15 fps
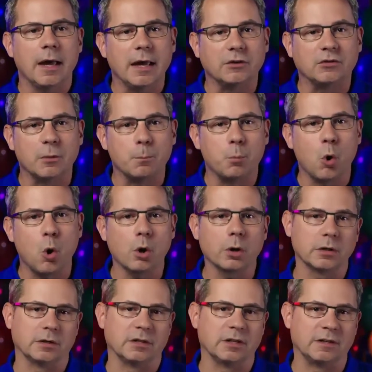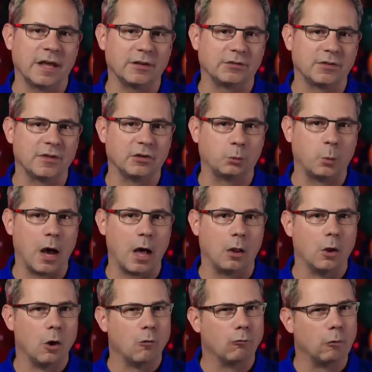It's important to test this
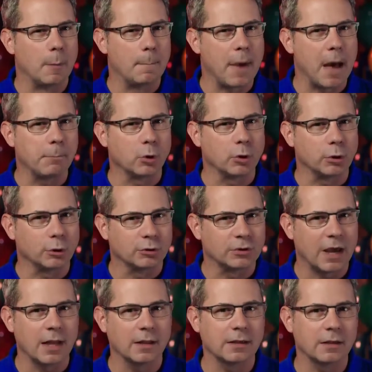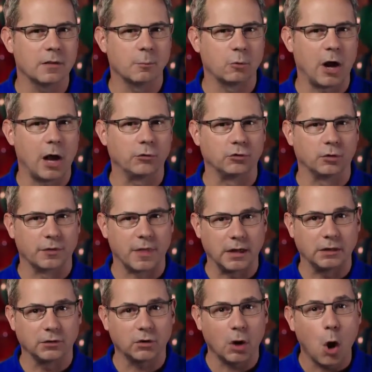well. Remember, you're telling the browser that
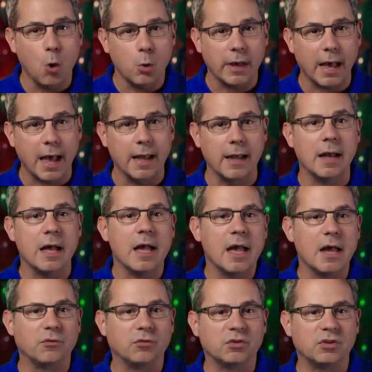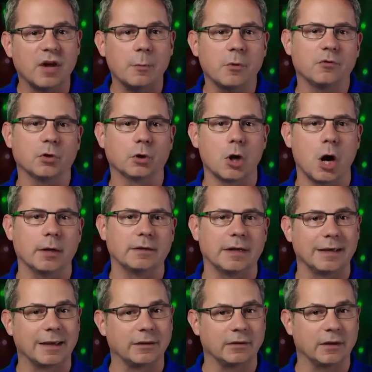it's okay if some of your
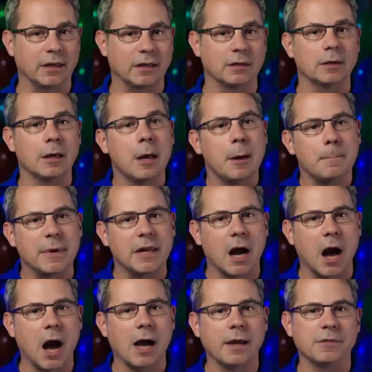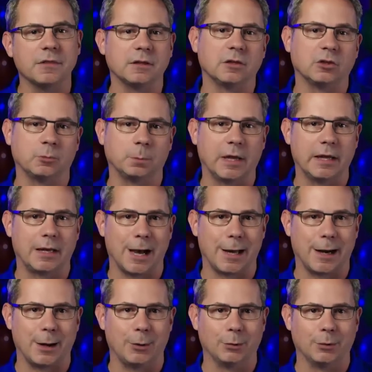content gets hidden behind the display
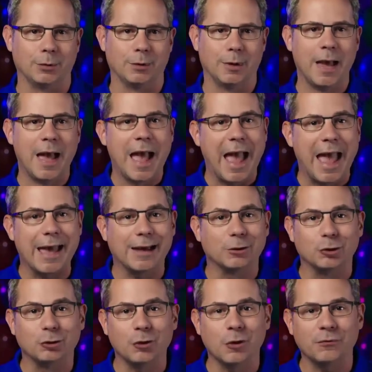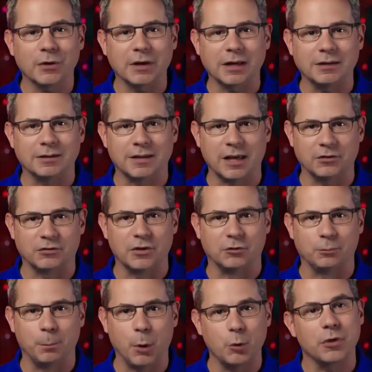cutout. And don't forget to test
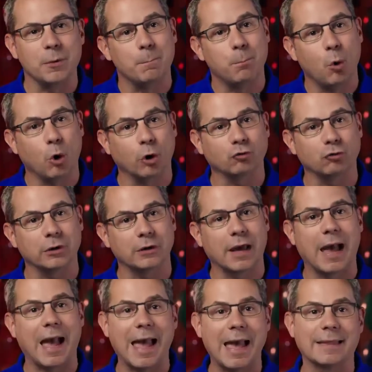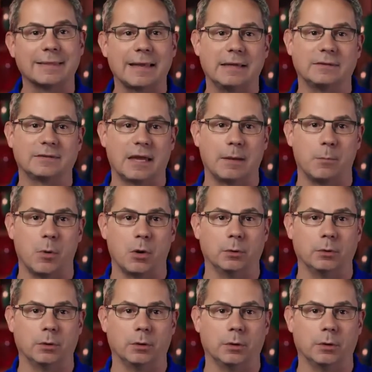this both in portrait and landscape mode.